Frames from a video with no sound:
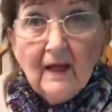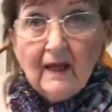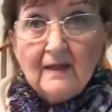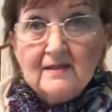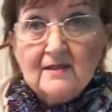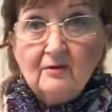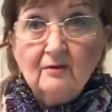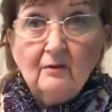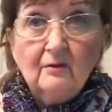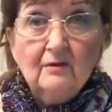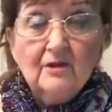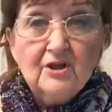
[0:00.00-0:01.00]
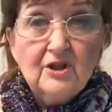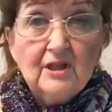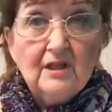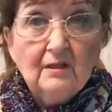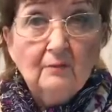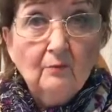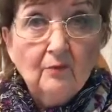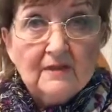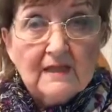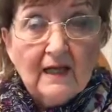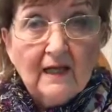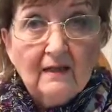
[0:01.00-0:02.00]
and so she would
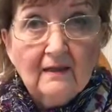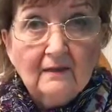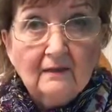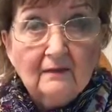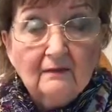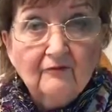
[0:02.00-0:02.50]
take the